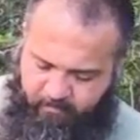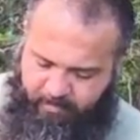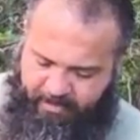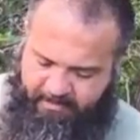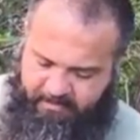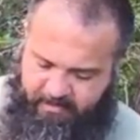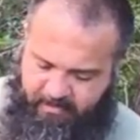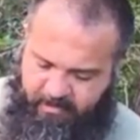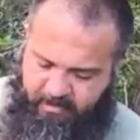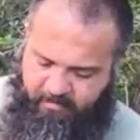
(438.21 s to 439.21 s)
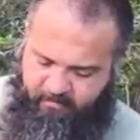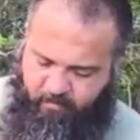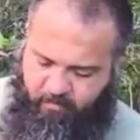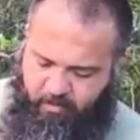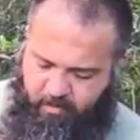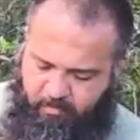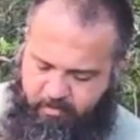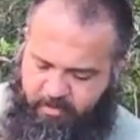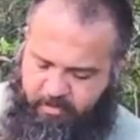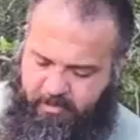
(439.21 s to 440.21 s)
plastic lid for number
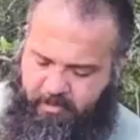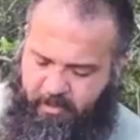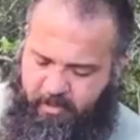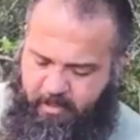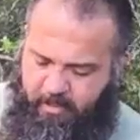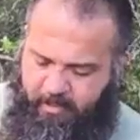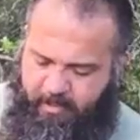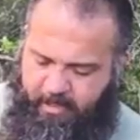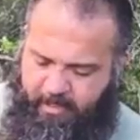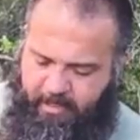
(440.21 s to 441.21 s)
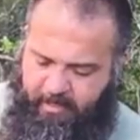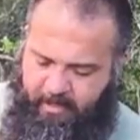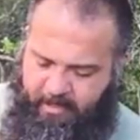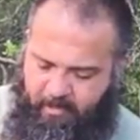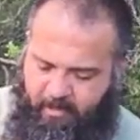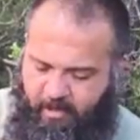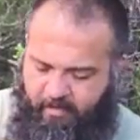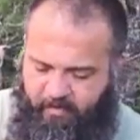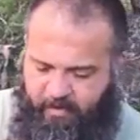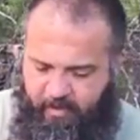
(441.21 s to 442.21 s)
10 can, like a
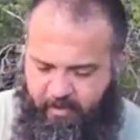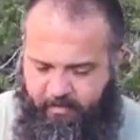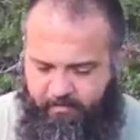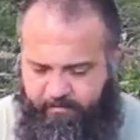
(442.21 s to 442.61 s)
coffee can.